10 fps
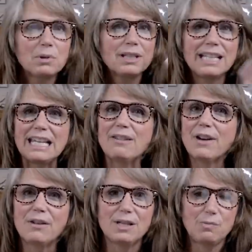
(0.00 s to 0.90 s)
believe
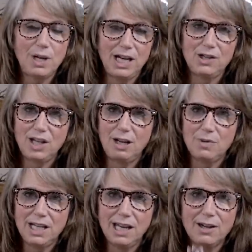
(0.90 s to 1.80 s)
how this page came
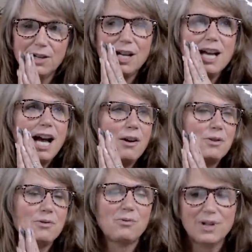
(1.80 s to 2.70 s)
together. I
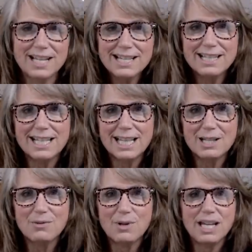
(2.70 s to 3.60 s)
was wrestling
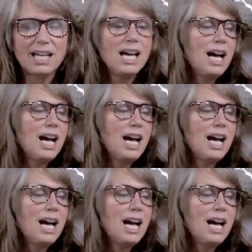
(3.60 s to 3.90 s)
this week.